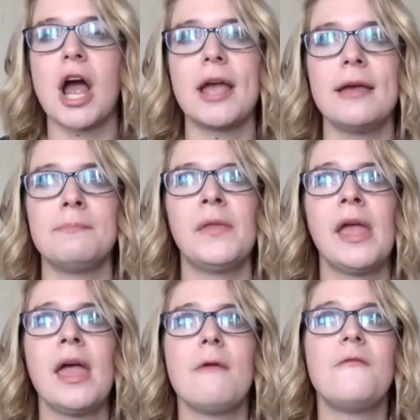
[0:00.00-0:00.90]
I am
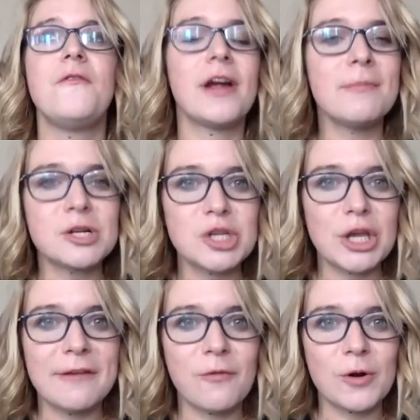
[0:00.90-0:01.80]
very much
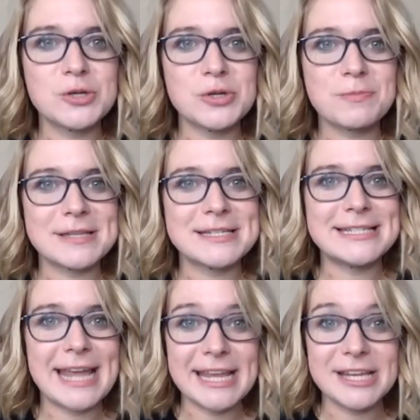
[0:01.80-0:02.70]
looking forward to his
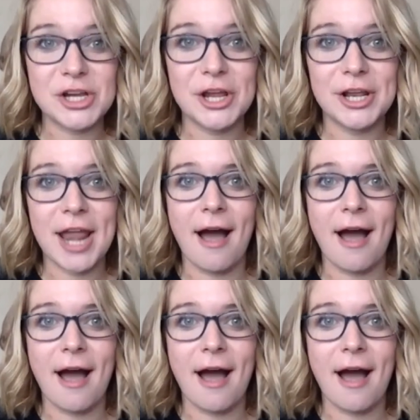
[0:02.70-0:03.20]
presentation.